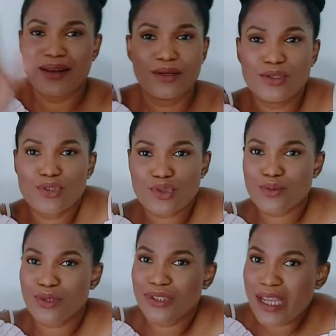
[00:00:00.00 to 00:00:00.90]
I don't use too
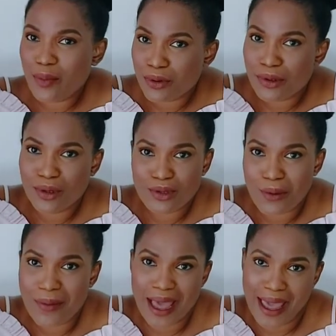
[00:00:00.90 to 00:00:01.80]
much hair product
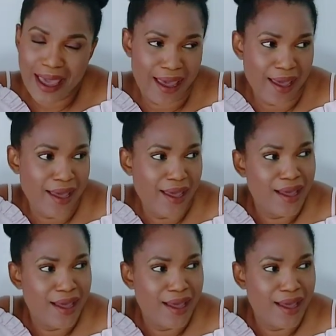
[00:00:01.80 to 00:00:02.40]
on my hair.